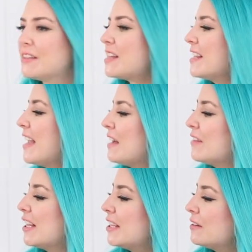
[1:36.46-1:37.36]
that they have
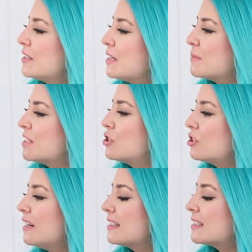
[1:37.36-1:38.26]
like little tips and
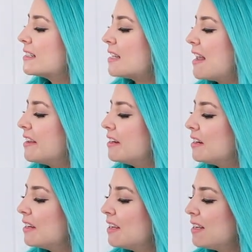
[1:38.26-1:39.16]
tricks and
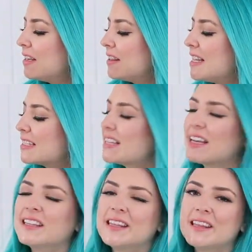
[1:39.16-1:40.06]
things like
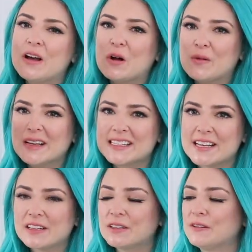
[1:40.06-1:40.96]
that that they always
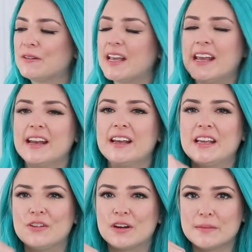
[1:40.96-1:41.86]
include in
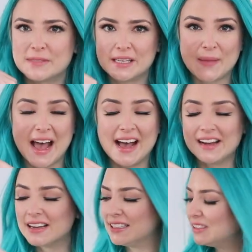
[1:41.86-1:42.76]
your Ipsy bag.
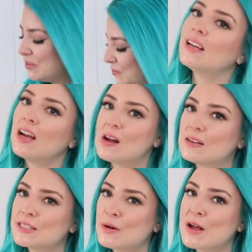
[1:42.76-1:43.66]

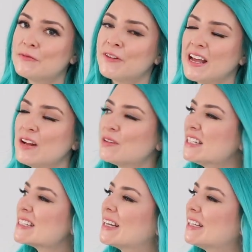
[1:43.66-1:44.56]
Also, I'm fighting with
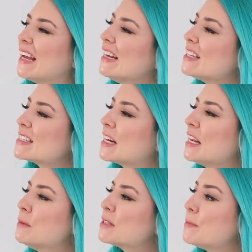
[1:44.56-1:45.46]
the sunlight. The sun
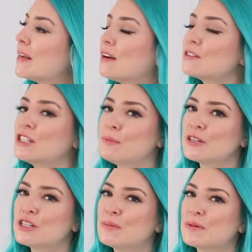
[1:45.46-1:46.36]
keeps coming out super
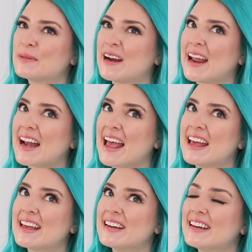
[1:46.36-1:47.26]
bright
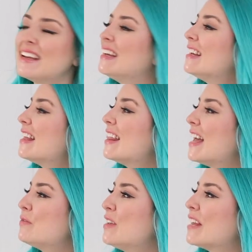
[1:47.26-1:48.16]
and
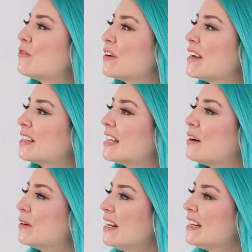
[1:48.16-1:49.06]
then we get very
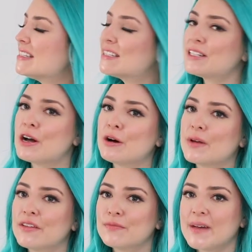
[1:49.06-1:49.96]
cloudiness. So
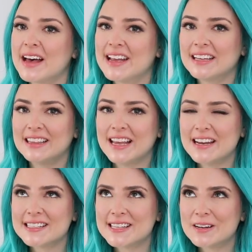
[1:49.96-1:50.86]
if my
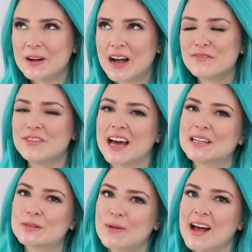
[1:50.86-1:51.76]
lighting is a little off, that
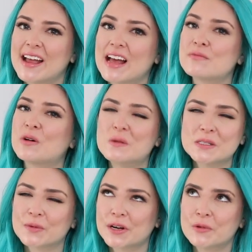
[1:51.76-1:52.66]
is why. I'm
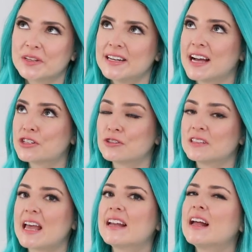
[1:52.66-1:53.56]
always working with natural
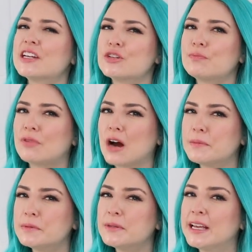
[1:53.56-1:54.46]
light. I should
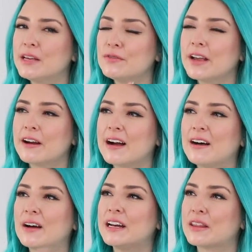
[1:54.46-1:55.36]
probably figure
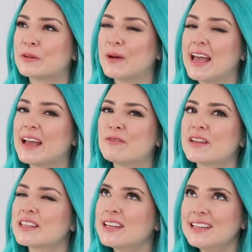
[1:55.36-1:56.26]
out another way
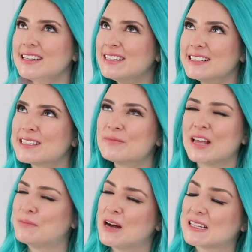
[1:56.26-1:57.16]
with some
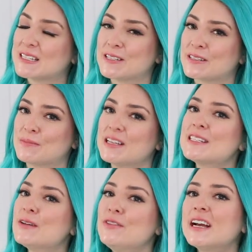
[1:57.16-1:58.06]
light boxes or something.
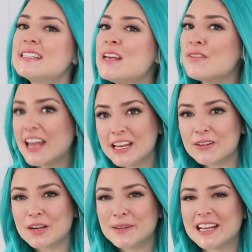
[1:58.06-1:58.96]
So if you guys have any
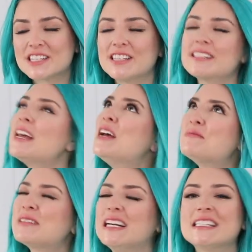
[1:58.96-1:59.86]
recommendations,
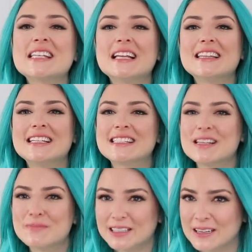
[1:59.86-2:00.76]
please list
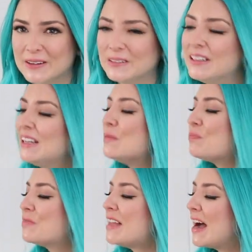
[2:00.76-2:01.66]
them below.
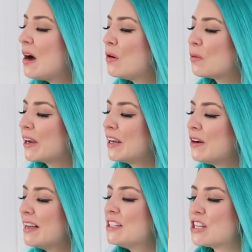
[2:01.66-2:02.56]
Now, we're gonna go
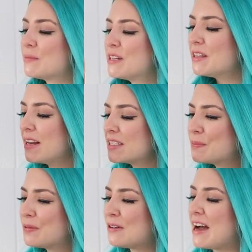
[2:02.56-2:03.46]
ahead and jump
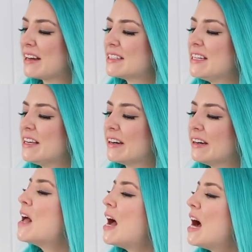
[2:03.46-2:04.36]
next product
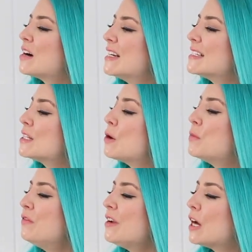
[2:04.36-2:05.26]
here. All right, so
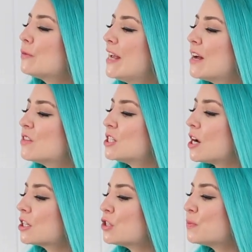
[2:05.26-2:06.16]
moving on, we have the
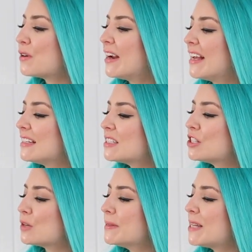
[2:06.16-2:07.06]
Dr. Brandt
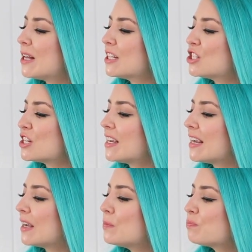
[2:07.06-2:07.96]

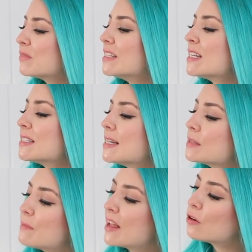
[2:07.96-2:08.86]
Dermatology. This is his
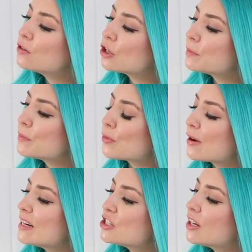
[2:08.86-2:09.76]

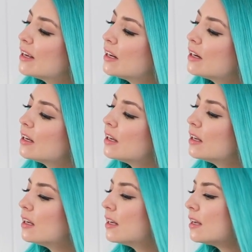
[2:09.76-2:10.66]
microdermabrasion
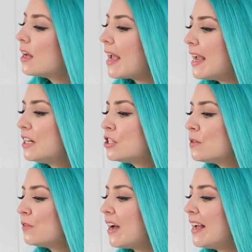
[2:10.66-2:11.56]

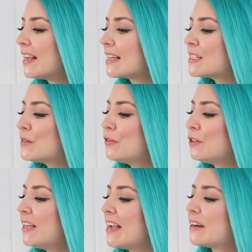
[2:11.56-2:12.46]
age-defying
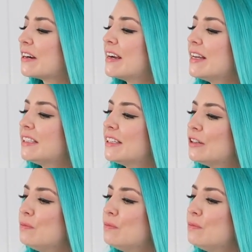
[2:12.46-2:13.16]
exfoliator in a little